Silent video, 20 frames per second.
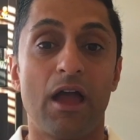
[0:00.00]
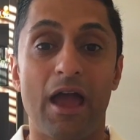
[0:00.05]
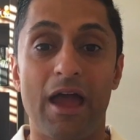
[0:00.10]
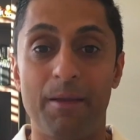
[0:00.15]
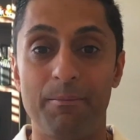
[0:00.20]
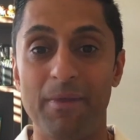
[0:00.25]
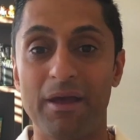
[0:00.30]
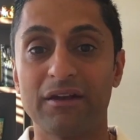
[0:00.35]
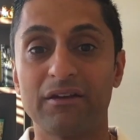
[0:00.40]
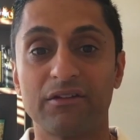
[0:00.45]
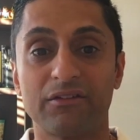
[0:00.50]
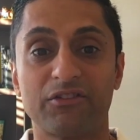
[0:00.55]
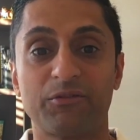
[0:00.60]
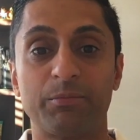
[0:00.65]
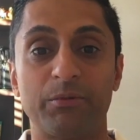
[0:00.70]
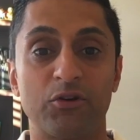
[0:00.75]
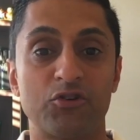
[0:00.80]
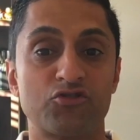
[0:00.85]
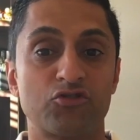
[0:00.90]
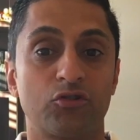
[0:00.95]
and met a
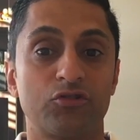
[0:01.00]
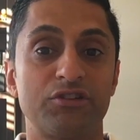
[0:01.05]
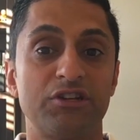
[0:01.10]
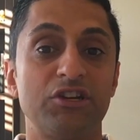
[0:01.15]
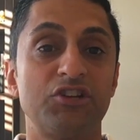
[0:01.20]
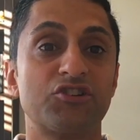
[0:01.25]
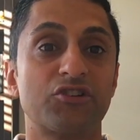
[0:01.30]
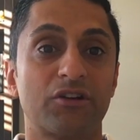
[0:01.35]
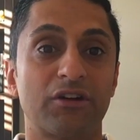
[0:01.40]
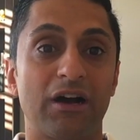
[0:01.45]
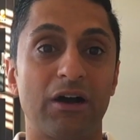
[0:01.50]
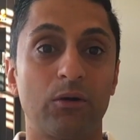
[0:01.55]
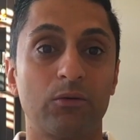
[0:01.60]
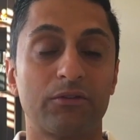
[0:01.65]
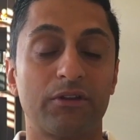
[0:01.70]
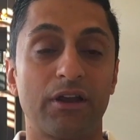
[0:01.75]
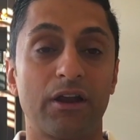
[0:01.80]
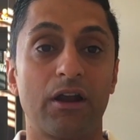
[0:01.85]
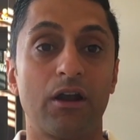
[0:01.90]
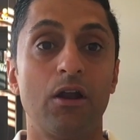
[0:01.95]
spiritual teacher
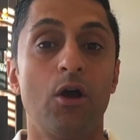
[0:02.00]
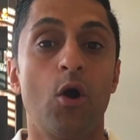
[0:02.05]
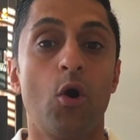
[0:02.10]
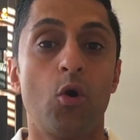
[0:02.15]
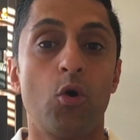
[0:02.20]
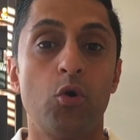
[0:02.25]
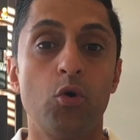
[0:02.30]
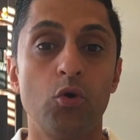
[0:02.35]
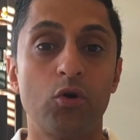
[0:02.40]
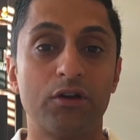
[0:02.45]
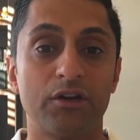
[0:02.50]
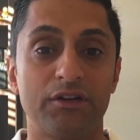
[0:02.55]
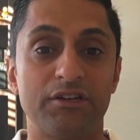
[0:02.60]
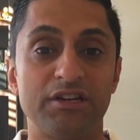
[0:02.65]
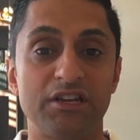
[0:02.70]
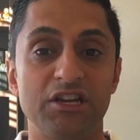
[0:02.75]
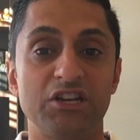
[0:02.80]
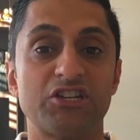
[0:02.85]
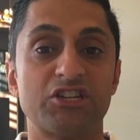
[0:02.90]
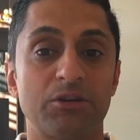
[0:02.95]
out there who could
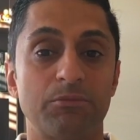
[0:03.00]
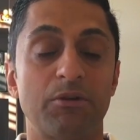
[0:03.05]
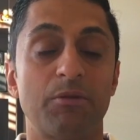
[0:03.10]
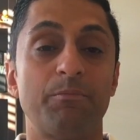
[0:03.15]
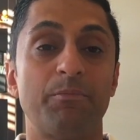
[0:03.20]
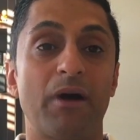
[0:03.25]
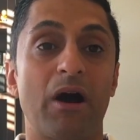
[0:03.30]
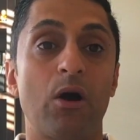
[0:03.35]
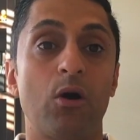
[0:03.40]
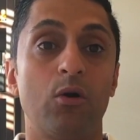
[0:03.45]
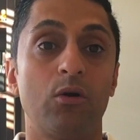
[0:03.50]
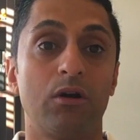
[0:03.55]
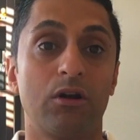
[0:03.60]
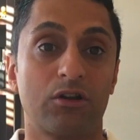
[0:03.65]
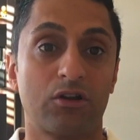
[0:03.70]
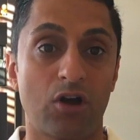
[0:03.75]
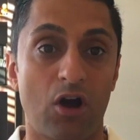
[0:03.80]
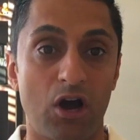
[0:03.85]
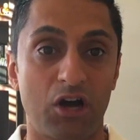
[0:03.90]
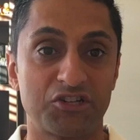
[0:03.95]
teach him
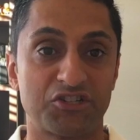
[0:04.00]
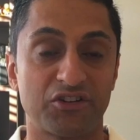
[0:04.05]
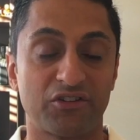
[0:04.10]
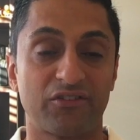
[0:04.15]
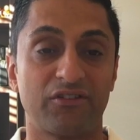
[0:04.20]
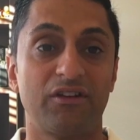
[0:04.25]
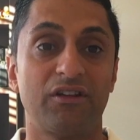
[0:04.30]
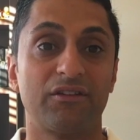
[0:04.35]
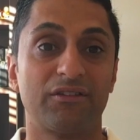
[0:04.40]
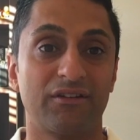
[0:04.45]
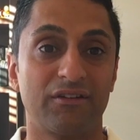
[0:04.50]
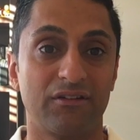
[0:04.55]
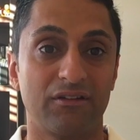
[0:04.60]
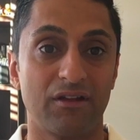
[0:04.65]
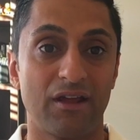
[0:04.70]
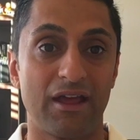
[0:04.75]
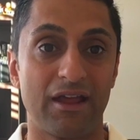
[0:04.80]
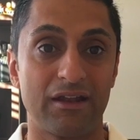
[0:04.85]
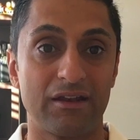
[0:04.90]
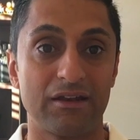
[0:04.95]
about consciousness
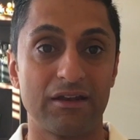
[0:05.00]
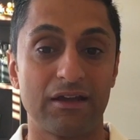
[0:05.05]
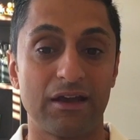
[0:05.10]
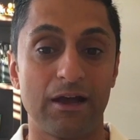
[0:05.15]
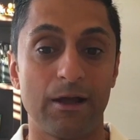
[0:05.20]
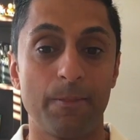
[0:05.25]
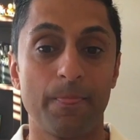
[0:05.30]
and